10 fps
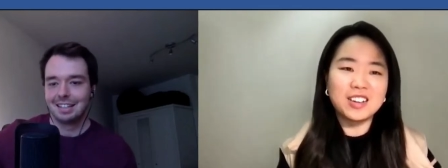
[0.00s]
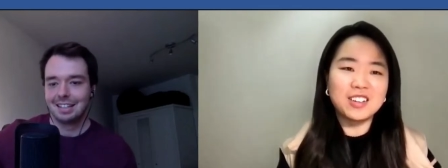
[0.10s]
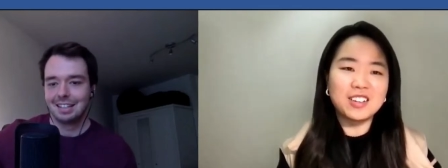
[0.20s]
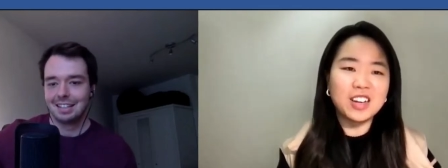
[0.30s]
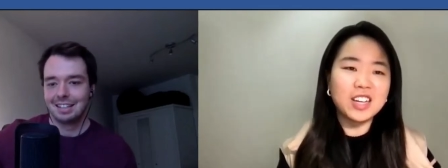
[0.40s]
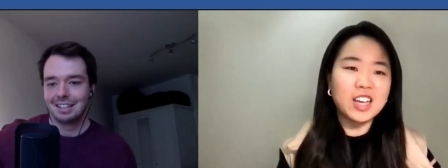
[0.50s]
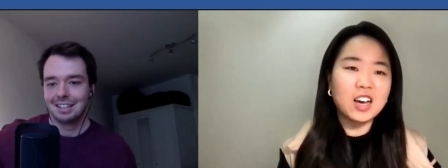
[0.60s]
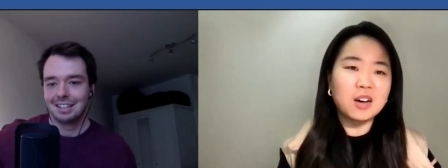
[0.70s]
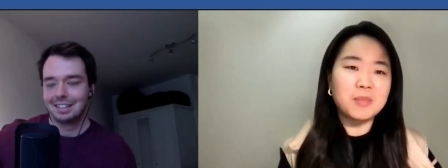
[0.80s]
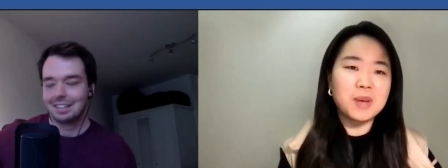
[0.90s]
Speaker 1: All right.
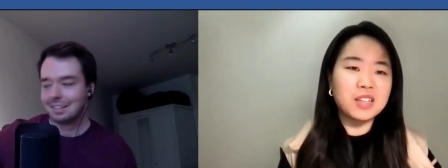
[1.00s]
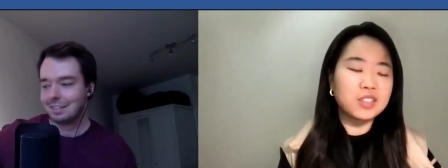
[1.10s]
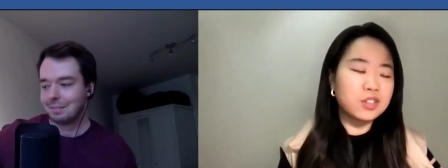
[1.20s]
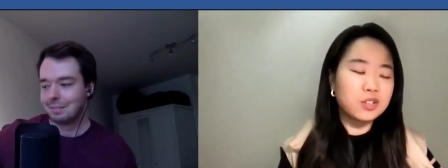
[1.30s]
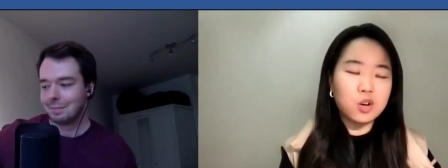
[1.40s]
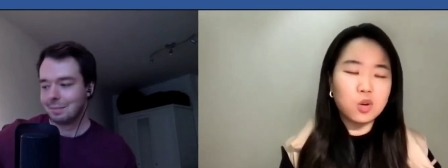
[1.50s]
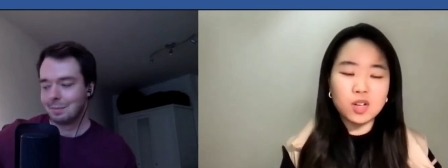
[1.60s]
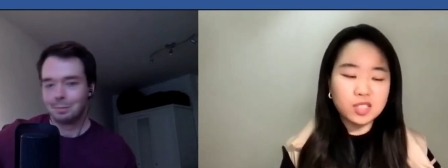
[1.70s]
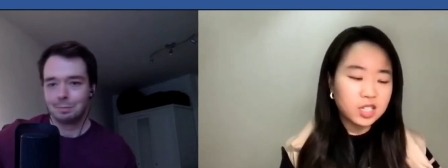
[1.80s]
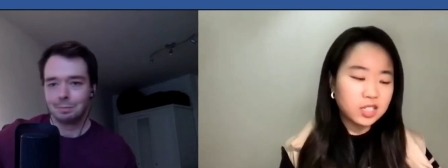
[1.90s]
Um, as you know,
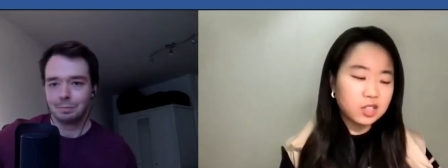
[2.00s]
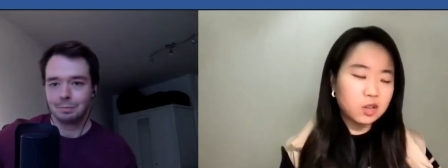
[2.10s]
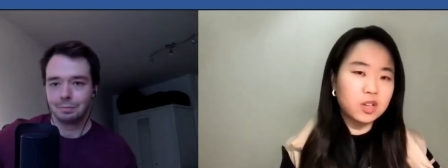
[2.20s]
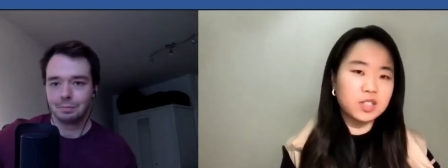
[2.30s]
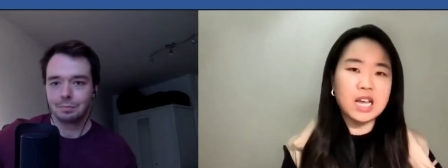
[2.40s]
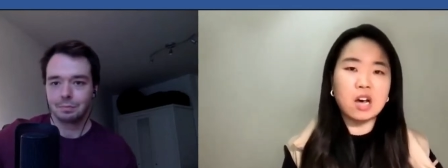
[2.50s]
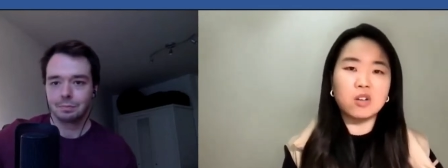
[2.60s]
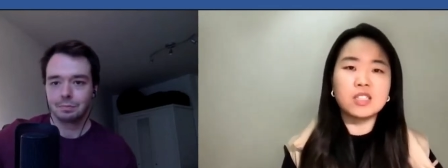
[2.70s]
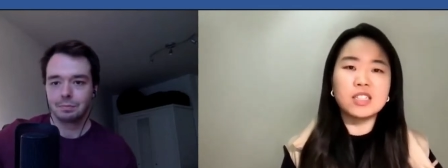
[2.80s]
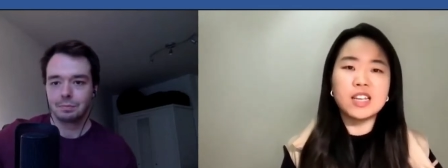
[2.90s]
160 is
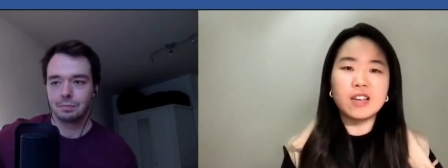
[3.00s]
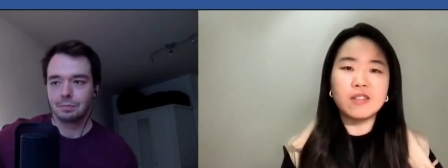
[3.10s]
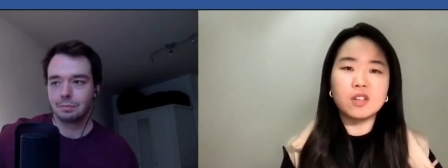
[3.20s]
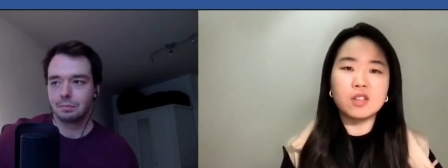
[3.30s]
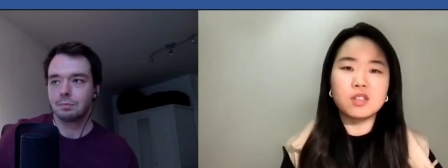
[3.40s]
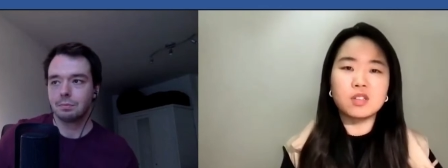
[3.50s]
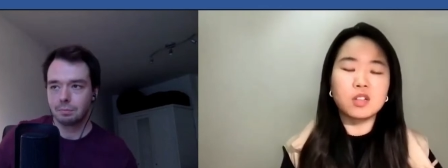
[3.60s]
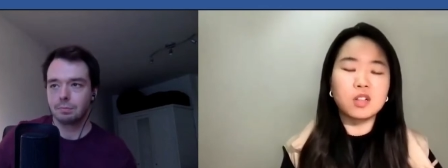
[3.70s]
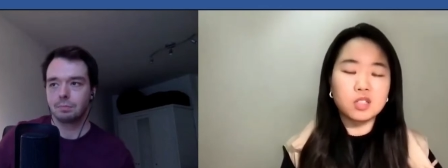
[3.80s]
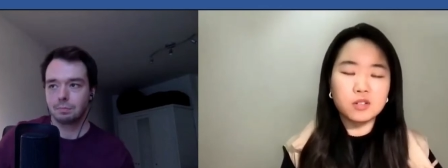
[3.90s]
out today with
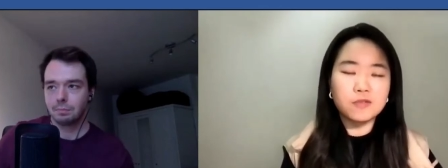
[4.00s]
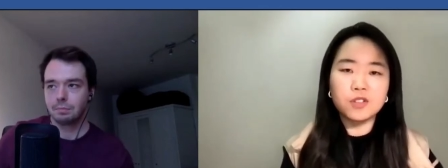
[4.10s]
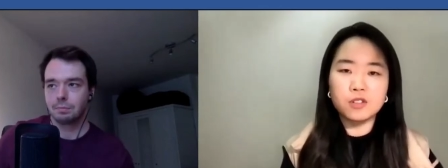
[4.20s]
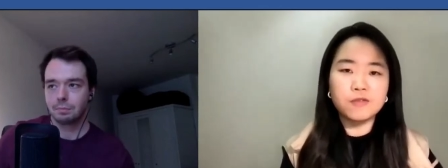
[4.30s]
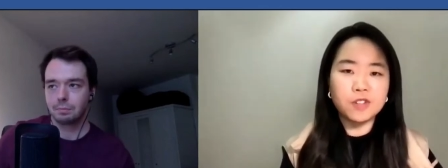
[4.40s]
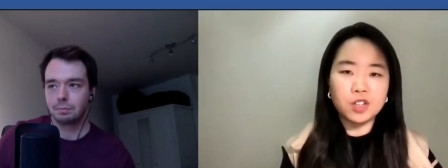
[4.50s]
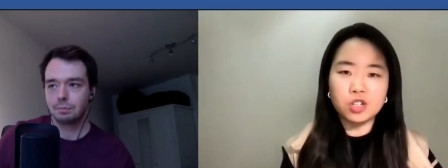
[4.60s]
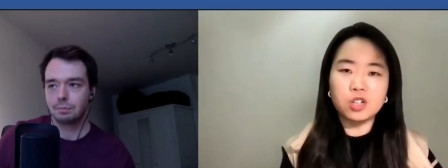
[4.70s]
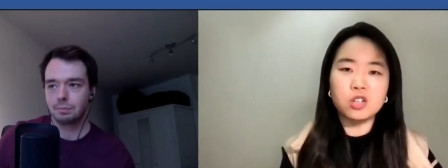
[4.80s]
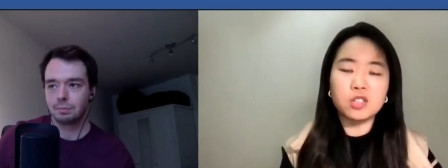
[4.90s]
lots of good
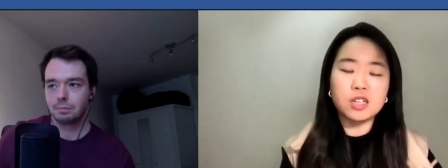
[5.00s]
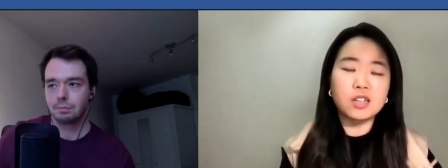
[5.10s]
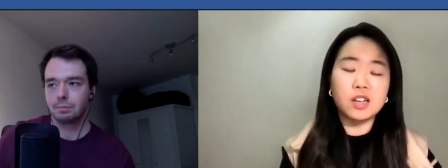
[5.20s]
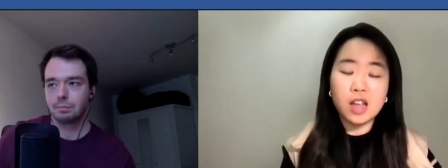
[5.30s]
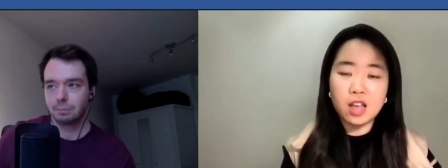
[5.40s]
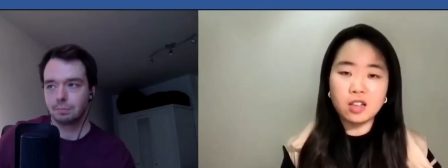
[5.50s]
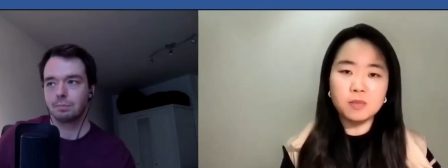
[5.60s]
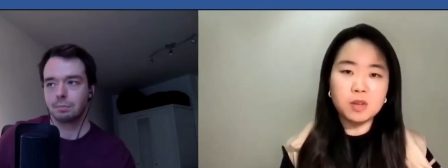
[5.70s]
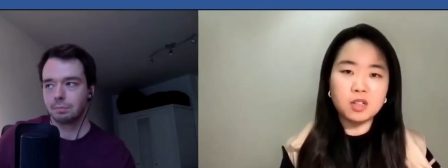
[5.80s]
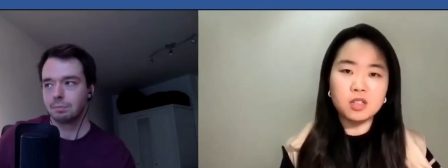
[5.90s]
features and
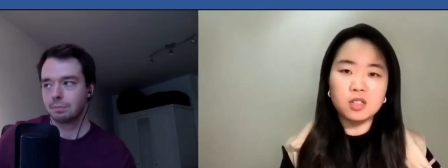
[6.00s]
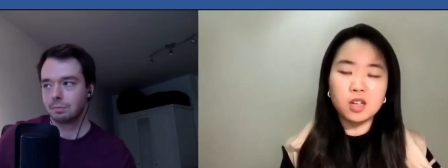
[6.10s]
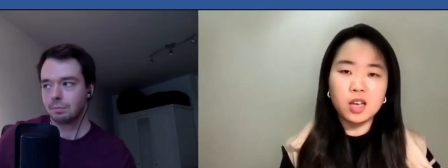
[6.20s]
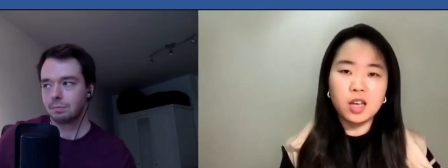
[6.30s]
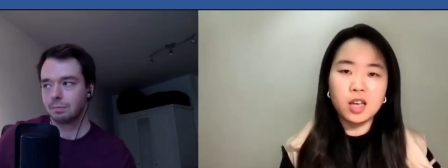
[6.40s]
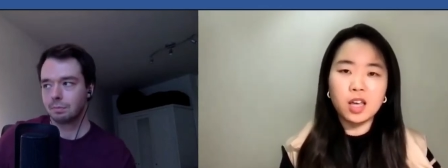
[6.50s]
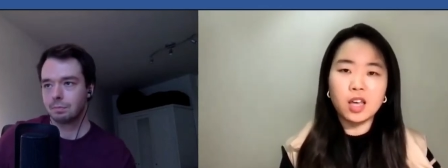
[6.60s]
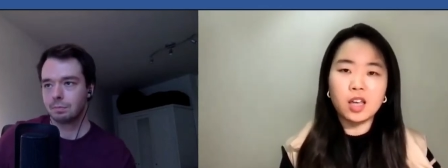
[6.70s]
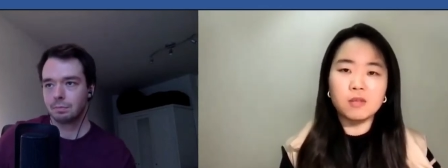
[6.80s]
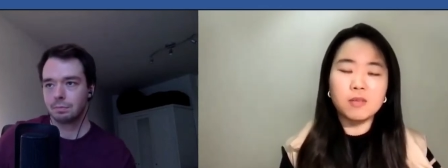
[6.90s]
enhancements.
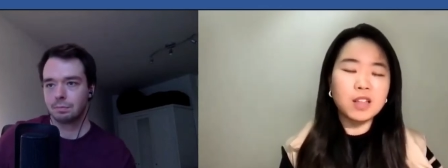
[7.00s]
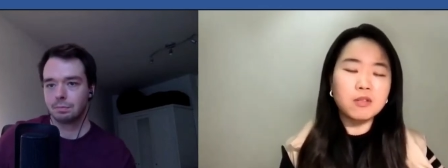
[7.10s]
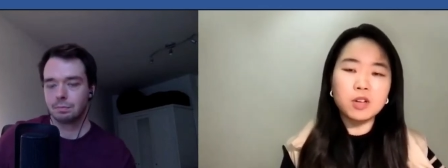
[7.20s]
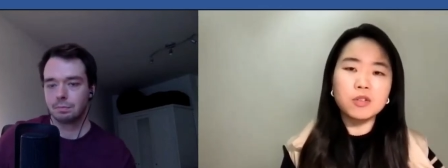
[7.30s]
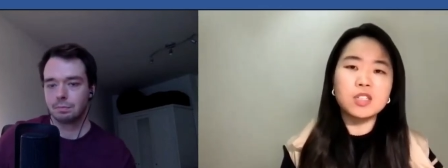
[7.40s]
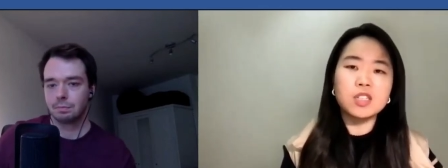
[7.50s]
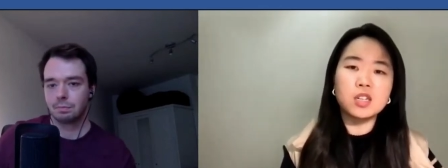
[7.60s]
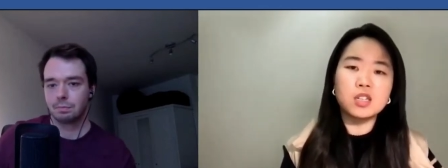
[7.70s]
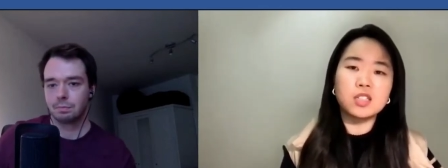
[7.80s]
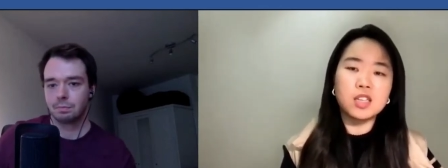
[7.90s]
And by the way, we
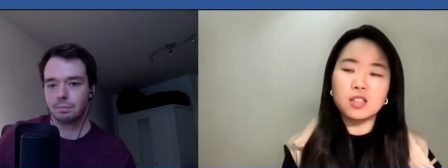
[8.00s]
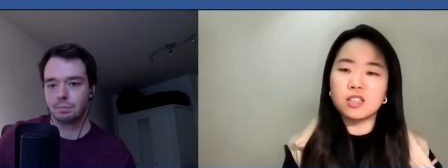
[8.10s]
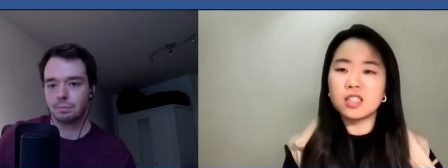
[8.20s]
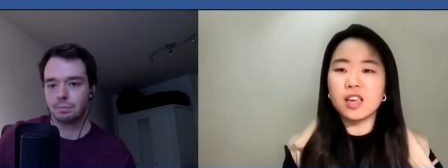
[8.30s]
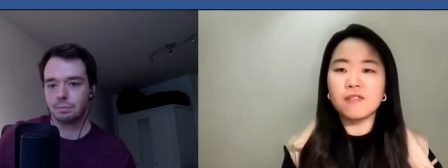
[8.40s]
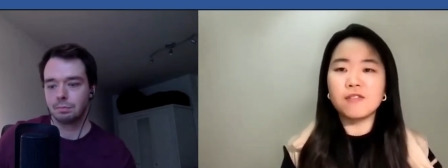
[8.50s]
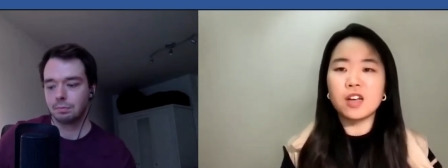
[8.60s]
did a CNCF